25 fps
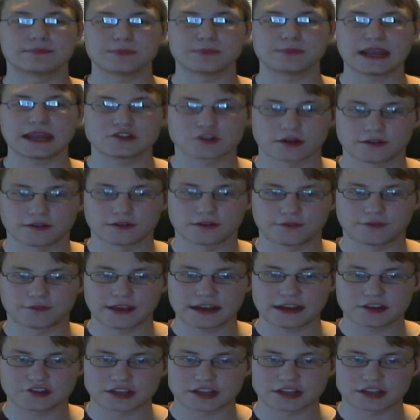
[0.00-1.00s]
it's a
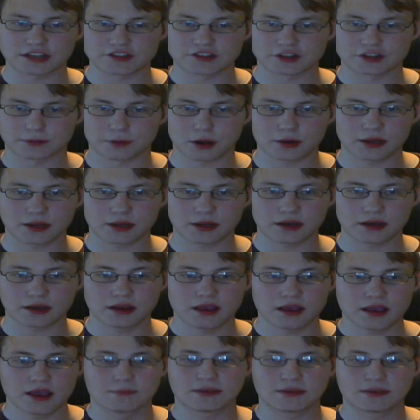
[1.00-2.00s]
major advantage against your
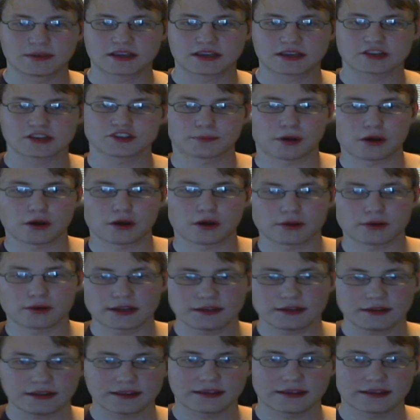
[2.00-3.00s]
opponent because
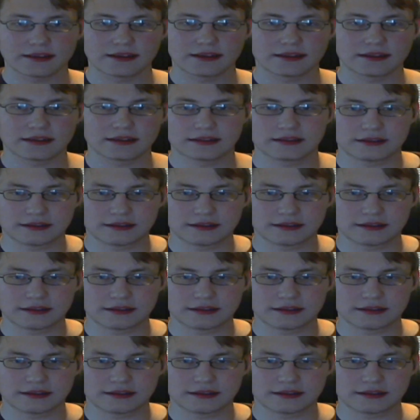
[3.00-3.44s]
your opponent